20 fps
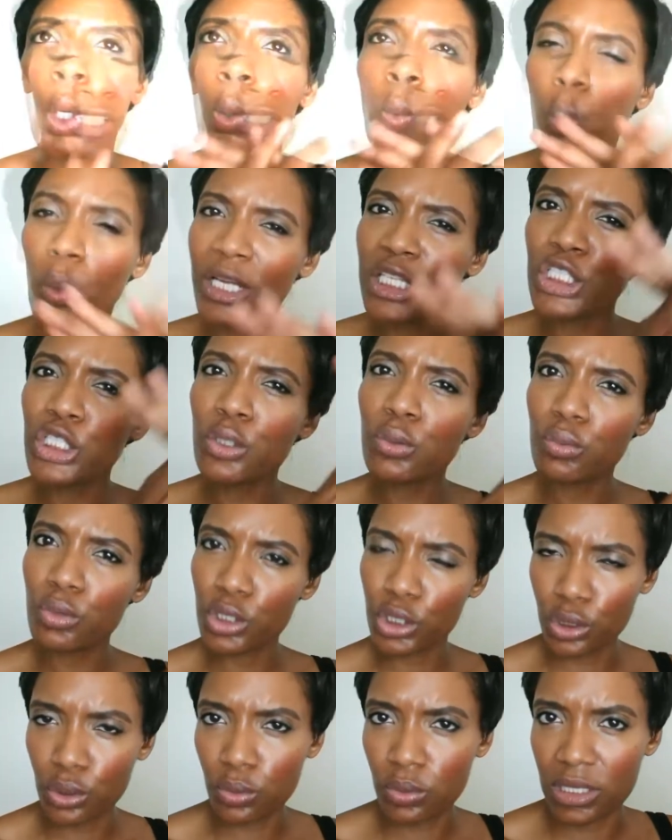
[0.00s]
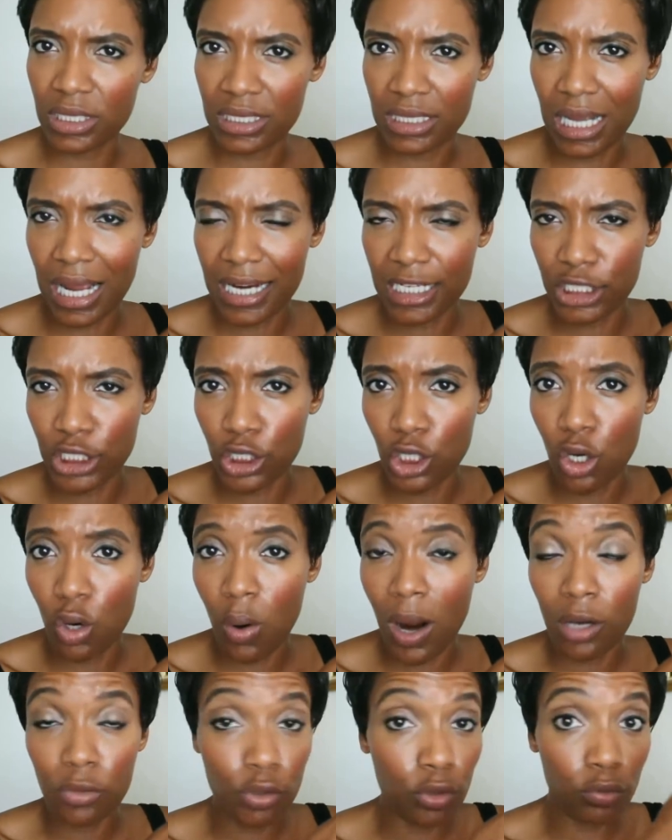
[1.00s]
When you do decide to
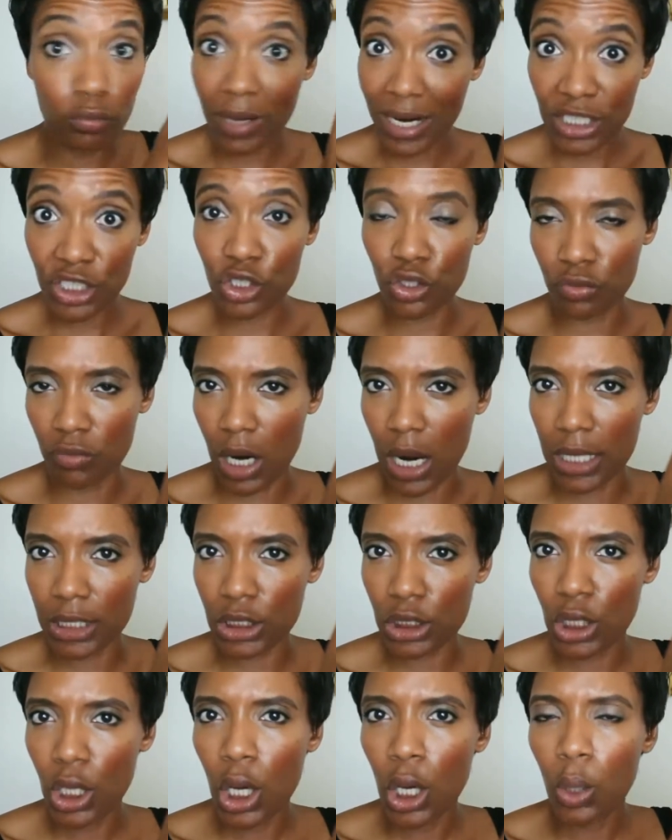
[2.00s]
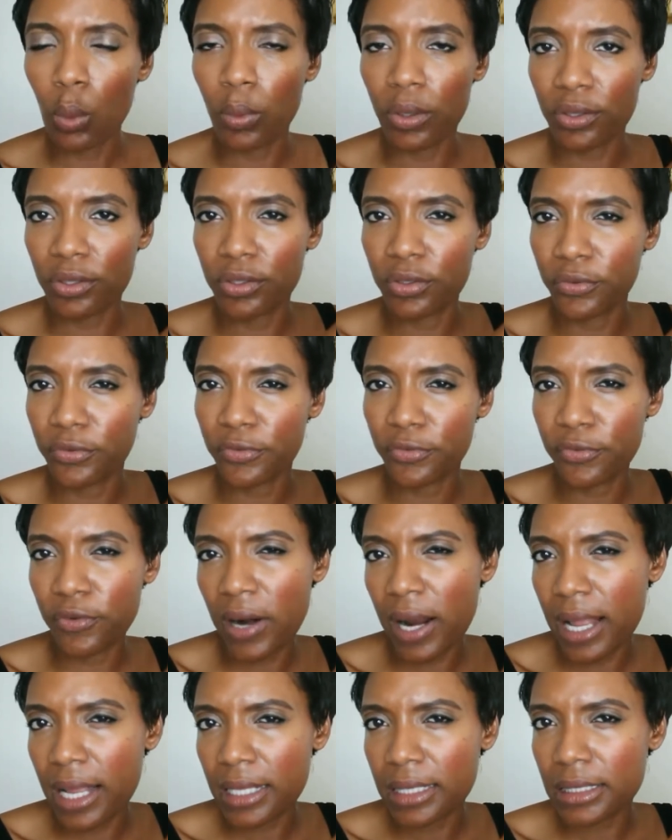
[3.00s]
go out to restaurants with your
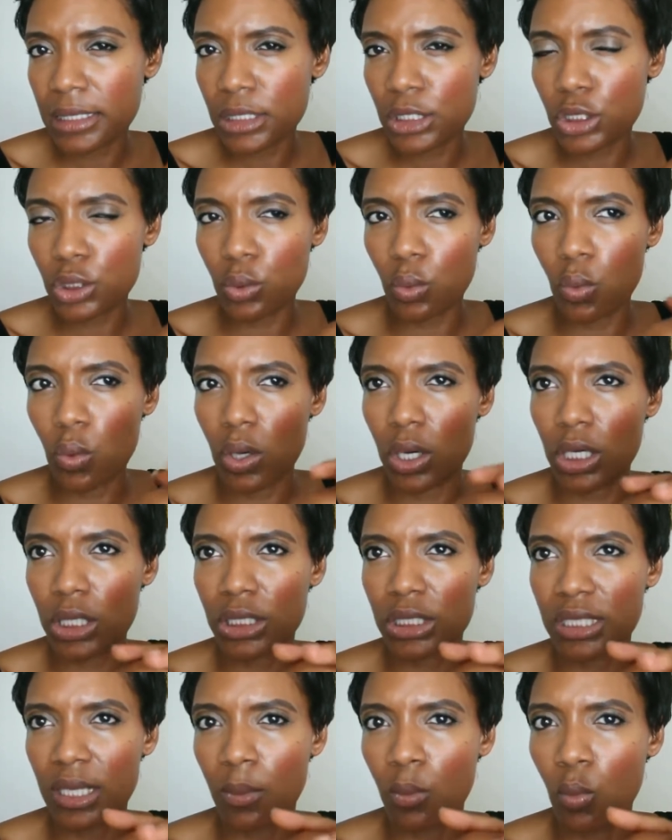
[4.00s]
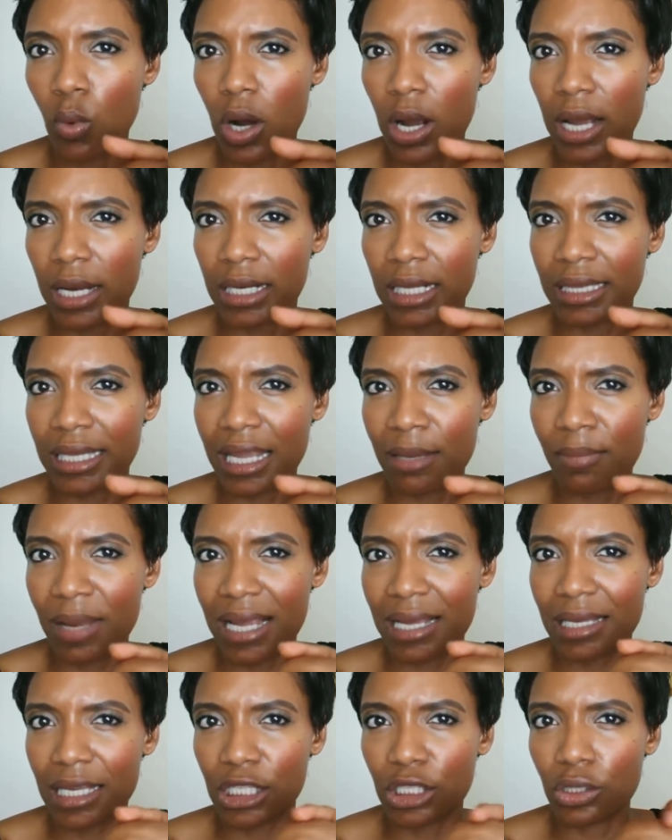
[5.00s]
friends or someone, and they
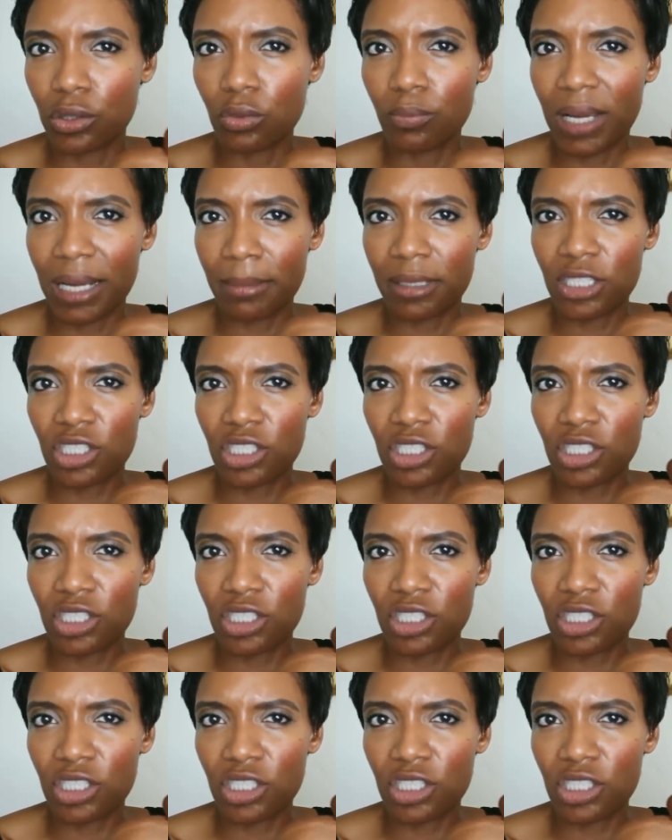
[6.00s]
may and you may